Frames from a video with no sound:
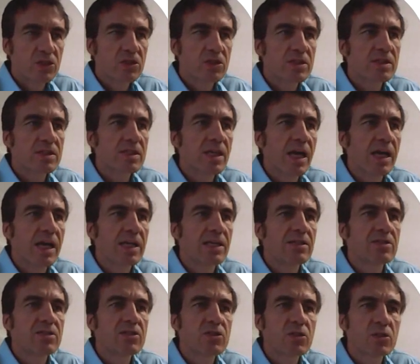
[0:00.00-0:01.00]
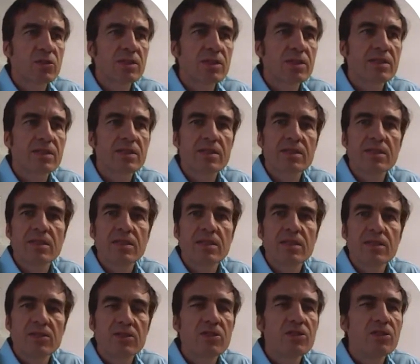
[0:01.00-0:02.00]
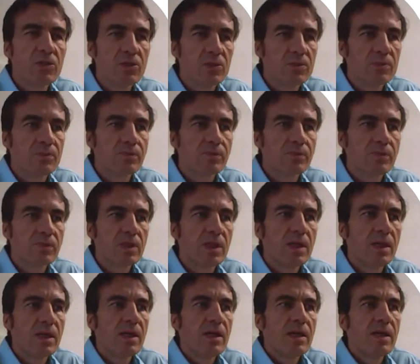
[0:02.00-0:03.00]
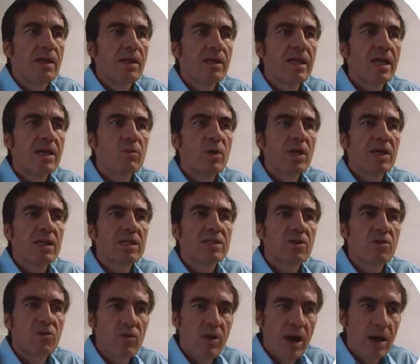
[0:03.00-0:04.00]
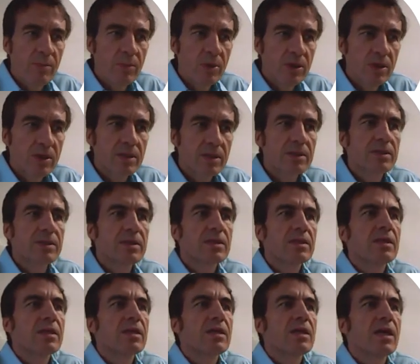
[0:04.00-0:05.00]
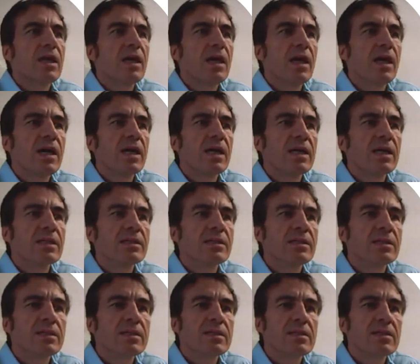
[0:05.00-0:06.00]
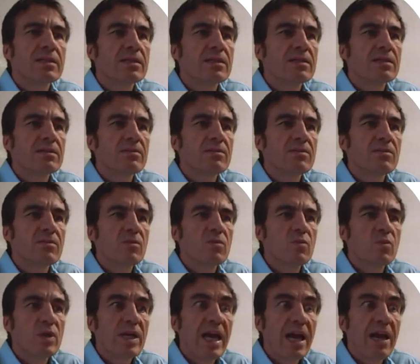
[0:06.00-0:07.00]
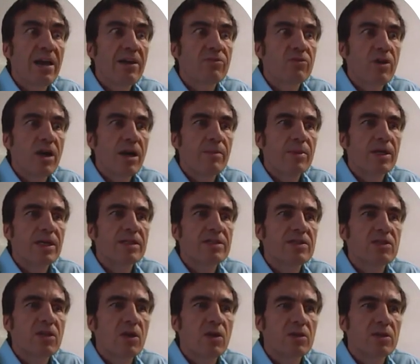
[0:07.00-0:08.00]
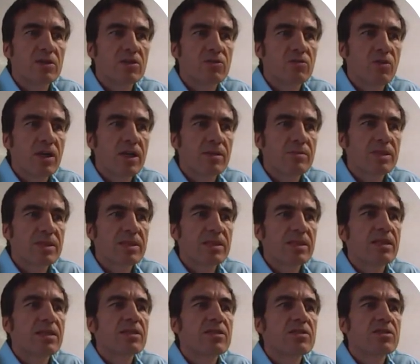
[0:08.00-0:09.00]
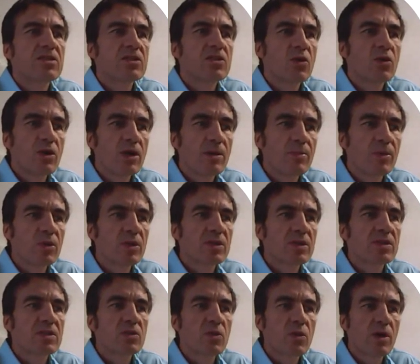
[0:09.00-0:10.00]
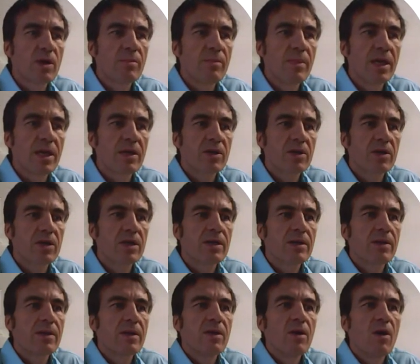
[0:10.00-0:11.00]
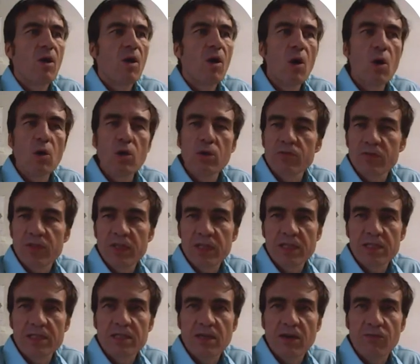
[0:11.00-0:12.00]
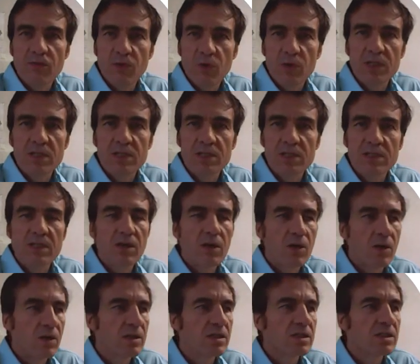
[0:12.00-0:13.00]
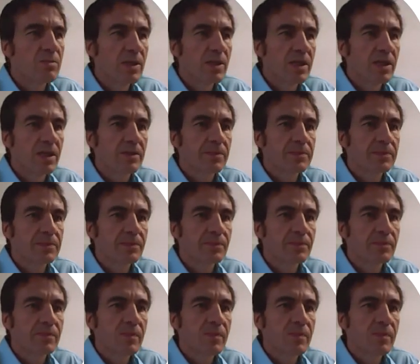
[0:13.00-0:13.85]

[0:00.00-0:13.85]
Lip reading: teachers and students to do. Then we had grammar, and we have grammar and songs and rhymes, storybook, story maker. All of these are focused on speaking.